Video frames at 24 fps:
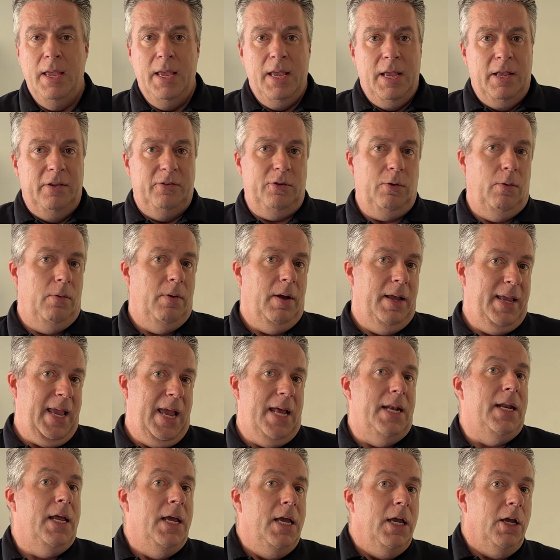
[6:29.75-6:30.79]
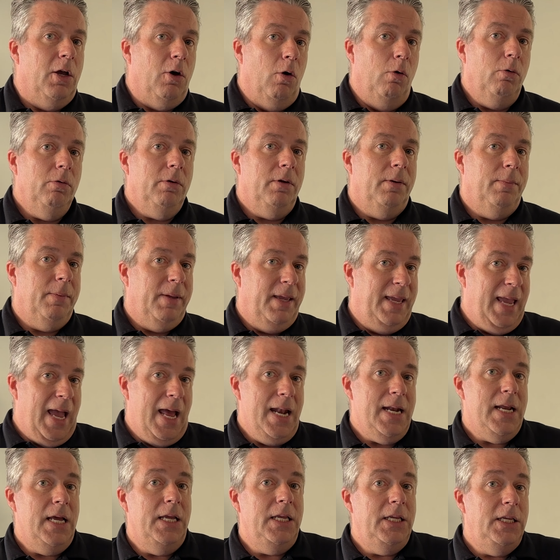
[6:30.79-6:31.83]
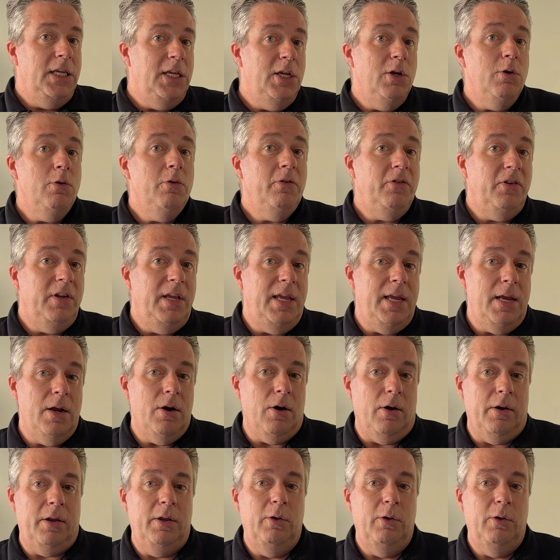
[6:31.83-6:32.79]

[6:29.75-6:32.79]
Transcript: So again, go get used gear.